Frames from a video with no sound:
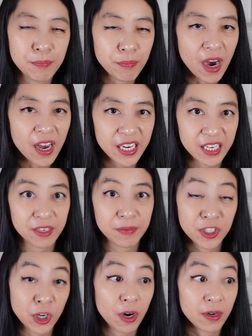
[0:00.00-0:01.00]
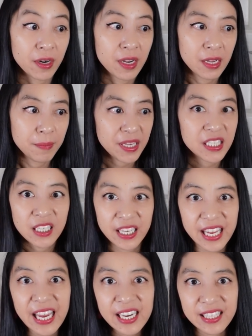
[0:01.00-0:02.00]
and body to start
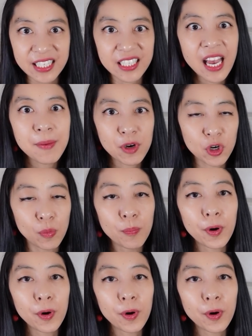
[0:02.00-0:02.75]
basically getting these chemical